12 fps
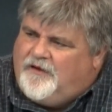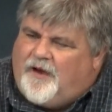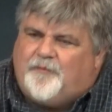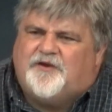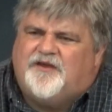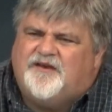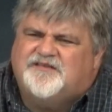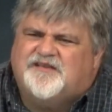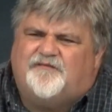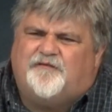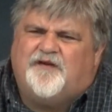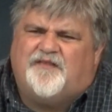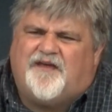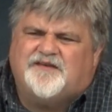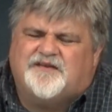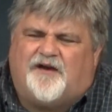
How about getting set free of that